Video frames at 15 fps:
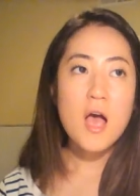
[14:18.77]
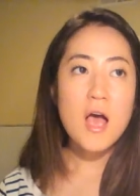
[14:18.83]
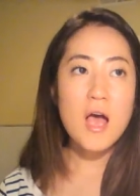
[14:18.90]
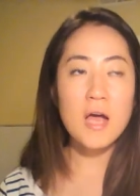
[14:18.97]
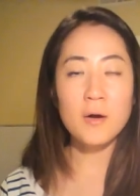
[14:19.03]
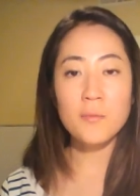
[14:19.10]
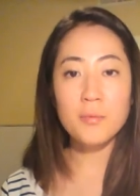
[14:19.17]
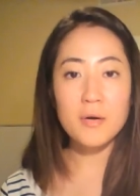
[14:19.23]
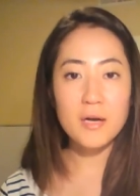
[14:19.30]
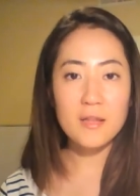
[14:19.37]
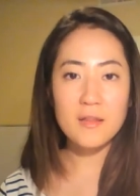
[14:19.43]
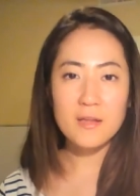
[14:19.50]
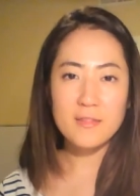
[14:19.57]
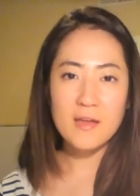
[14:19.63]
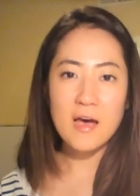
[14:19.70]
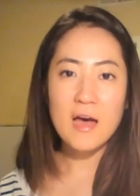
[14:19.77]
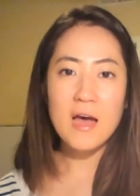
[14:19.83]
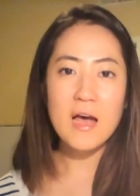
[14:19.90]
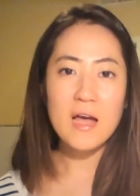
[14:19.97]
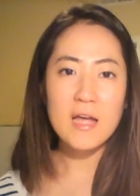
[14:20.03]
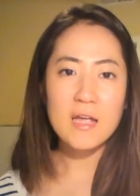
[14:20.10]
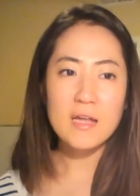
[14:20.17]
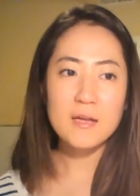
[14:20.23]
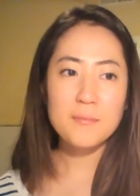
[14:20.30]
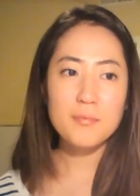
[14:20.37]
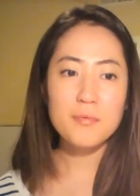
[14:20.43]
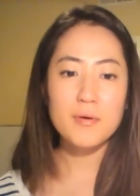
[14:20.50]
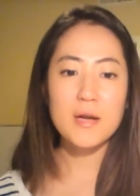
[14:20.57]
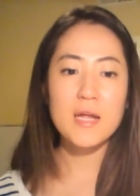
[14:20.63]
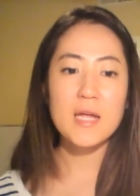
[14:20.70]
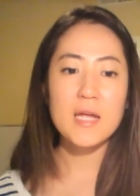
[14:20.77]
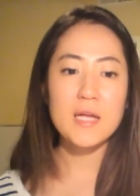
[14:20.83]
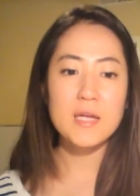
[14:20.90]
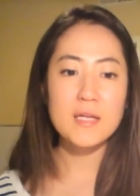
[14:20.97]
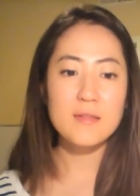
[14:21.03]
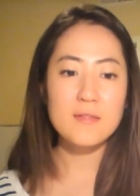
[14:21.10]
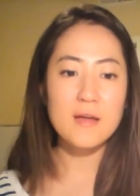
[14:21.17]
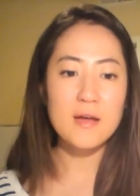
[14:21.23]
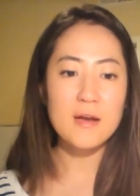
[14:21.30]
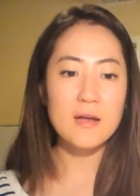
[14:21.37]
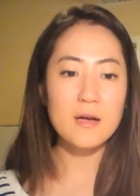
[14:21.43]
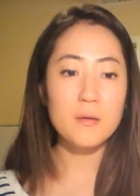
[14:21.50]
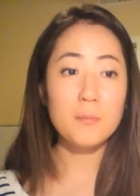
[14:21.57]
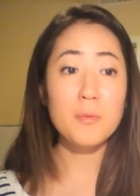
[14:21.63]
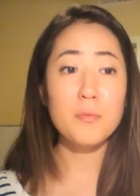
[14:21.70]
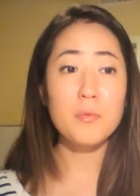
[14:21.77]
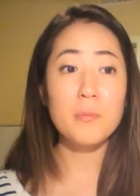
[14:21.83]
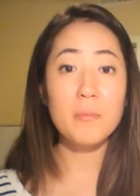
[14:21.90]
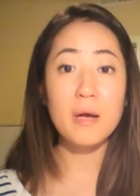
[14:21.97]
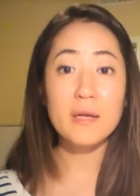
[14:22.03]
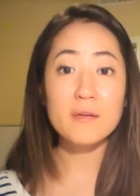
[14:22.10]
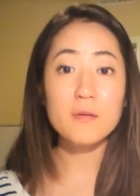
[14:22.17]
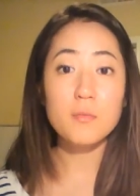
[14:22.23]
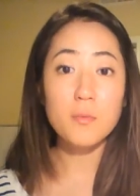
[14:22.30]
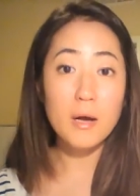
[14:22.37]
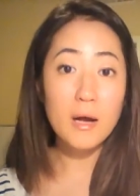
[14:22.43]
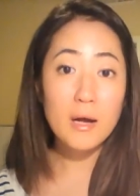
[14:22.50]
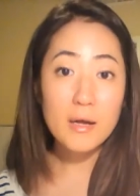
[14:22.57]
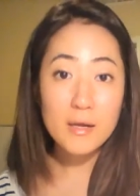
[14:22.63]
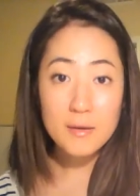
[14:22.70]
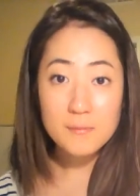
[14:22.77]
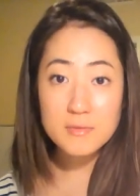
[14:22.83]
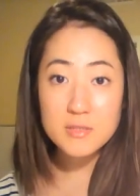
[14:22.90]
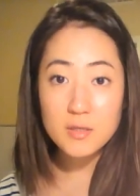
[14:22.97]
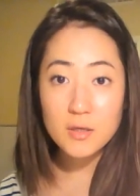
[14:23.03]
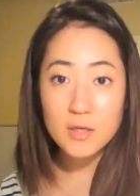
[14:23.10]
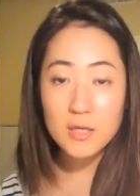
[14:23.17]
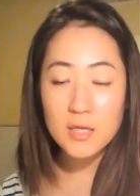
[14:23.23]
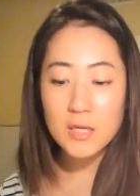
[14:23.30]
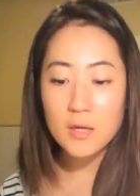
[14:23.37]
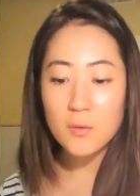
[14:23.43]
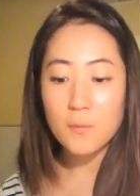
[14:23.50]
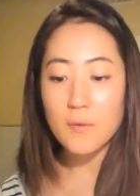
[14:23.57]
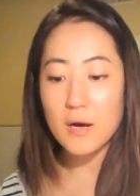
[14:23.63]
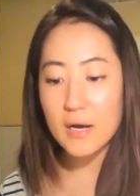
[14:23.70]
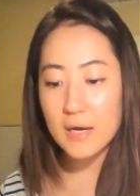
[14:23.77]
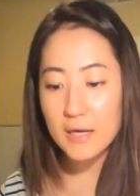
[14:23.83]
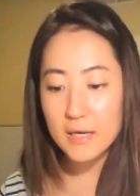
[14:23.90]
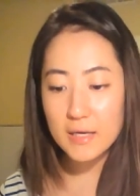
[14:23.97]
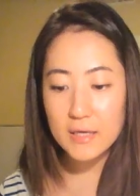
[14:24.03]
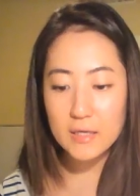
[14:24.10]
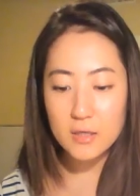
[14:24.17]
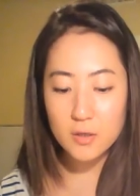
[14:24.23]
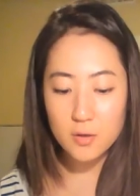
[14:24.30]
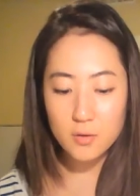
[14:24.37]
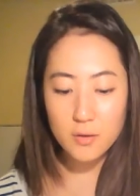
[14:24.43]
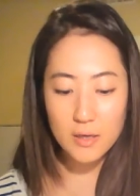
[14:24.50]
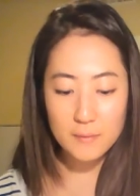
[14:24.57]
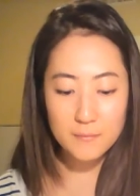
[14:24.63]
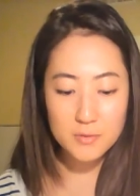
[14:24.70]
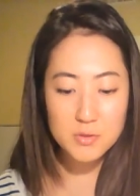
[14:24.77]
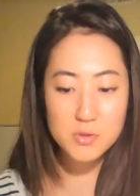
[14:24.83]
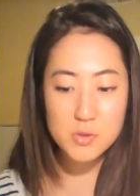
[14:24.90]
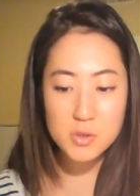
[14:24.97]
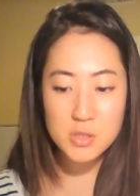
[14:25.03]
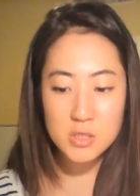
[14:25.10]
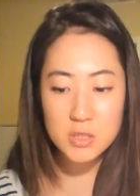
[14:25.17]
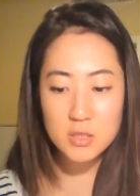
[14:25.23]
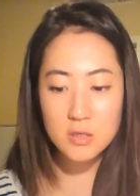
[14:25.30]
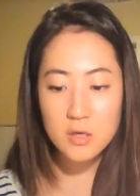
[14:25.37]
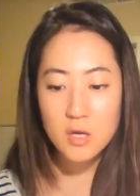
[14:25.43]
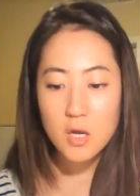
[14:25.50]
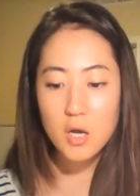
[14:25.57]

I don't pray like that. I pray that I'll be reminded why I'm studying, why, I'm a student,